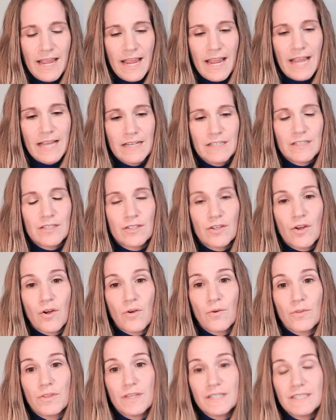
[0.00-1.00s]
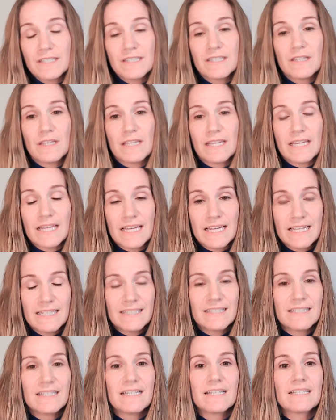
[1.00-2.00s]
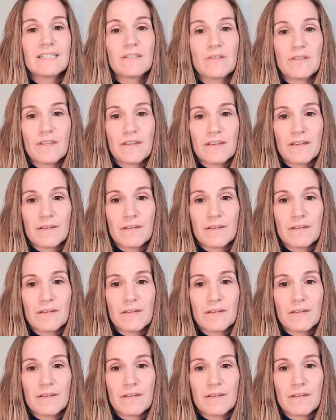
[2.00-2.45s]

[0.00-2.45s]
And so this is the easiest